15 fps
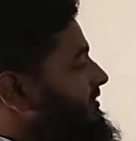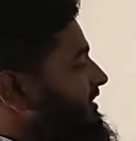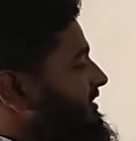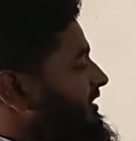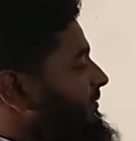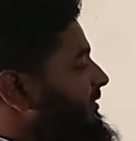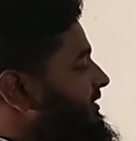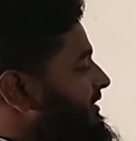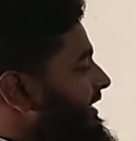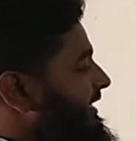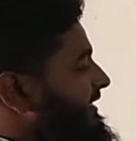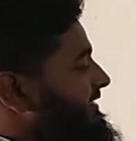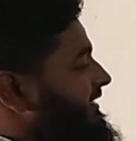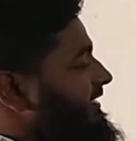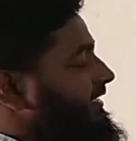successor, predecessor, and
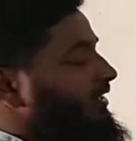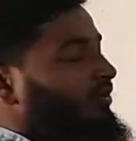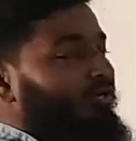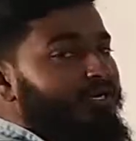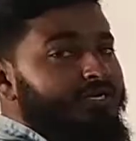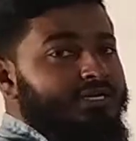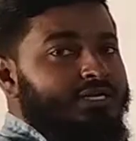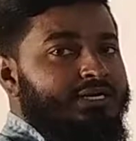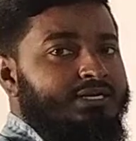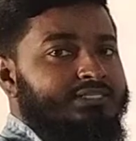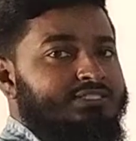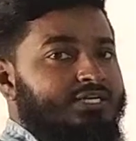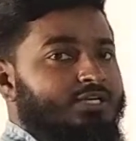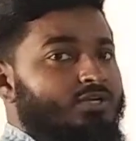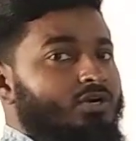ascending order and
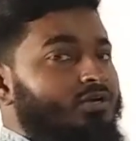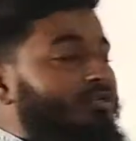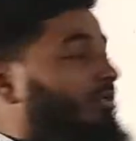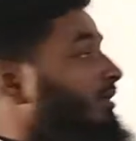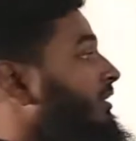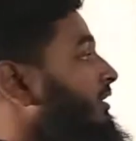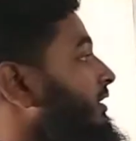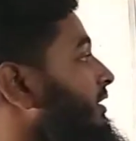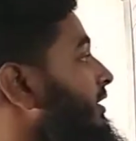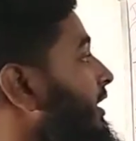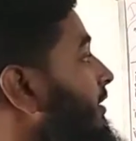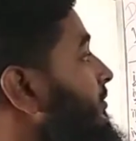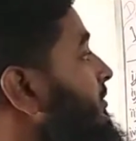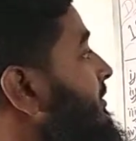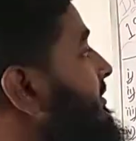descending order.
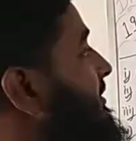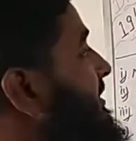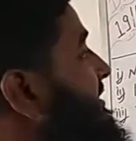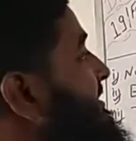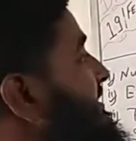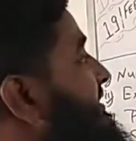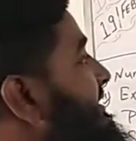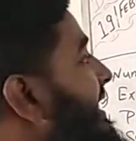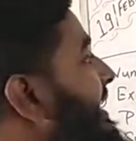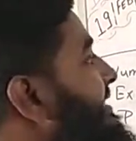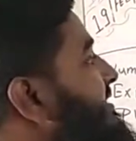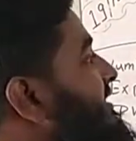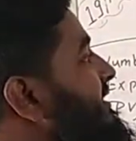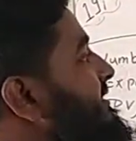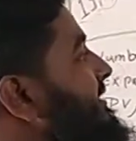Now the
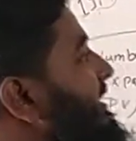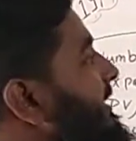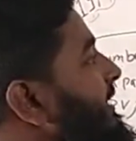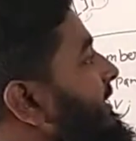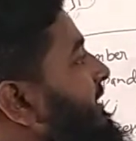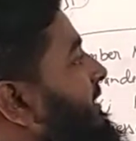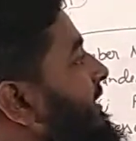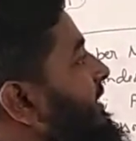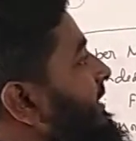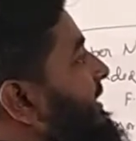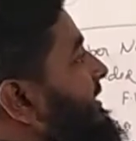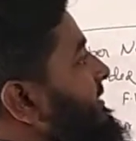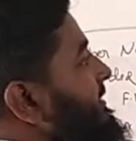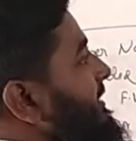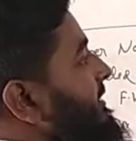next is
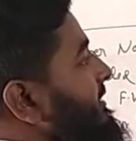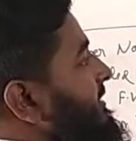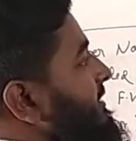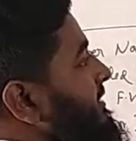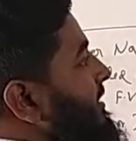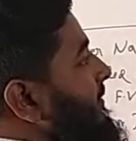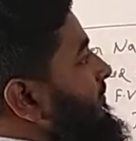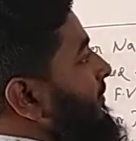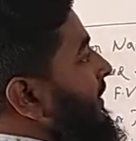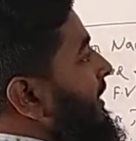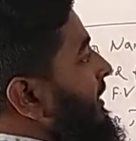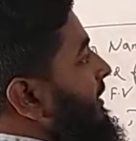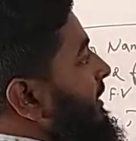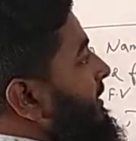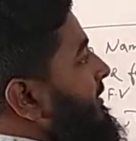international system.
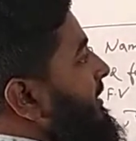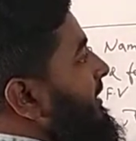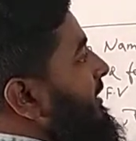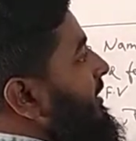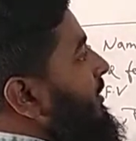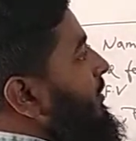Nothing